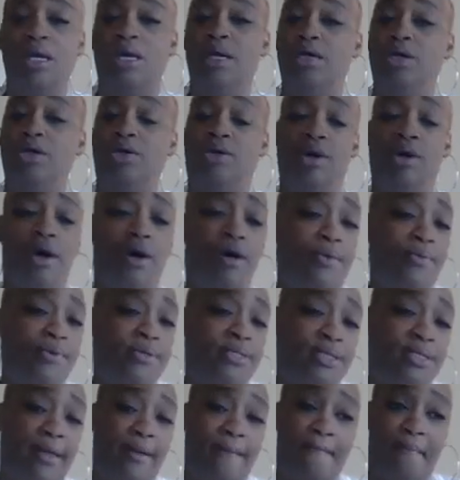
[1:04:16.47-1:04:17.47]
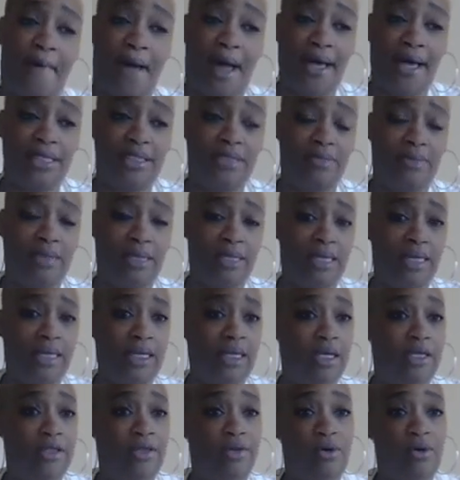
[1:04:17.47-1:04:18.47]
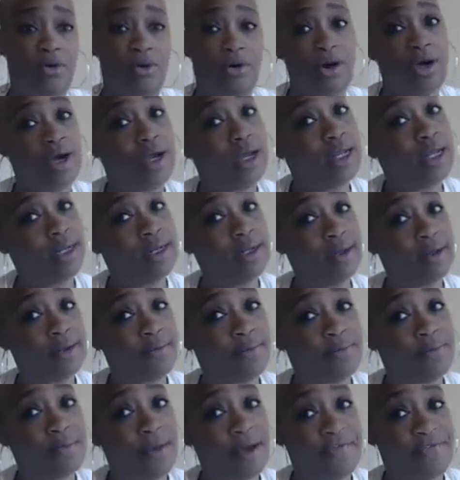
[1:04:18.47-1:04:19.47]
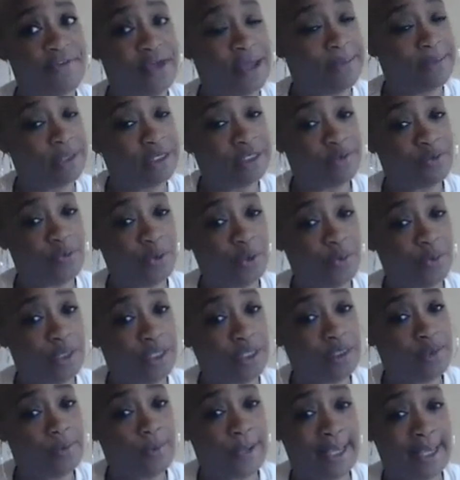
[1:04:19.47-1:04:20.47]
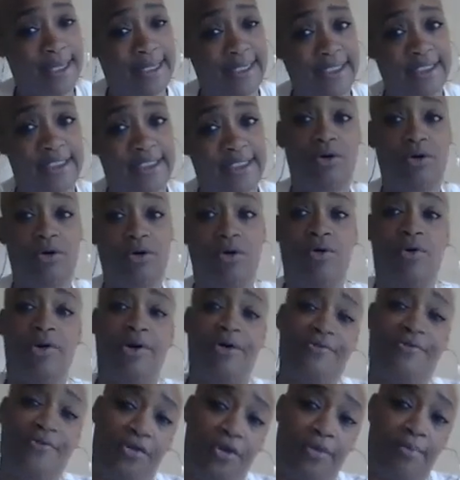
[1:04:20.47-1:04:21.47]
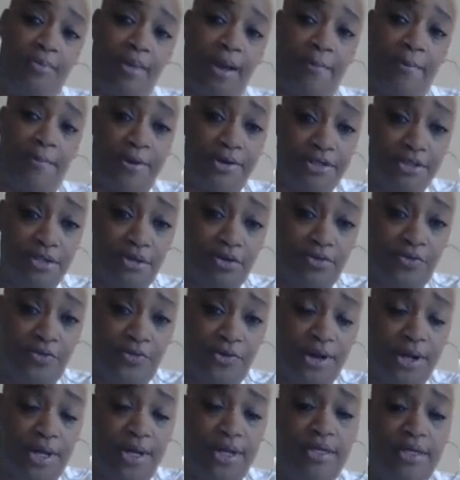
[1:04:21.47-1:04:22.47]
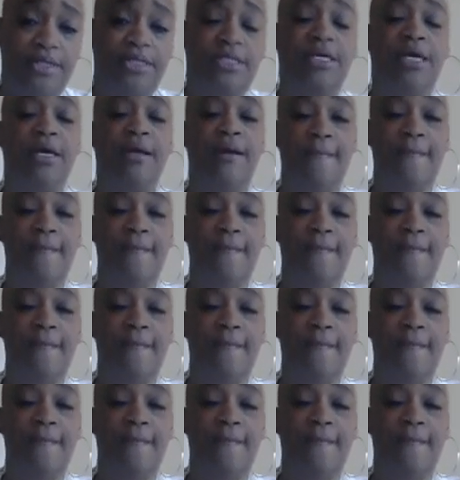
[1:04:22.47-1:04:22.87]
you can always inbox me either on my Fabulous Boobies page, or if you're my personal friend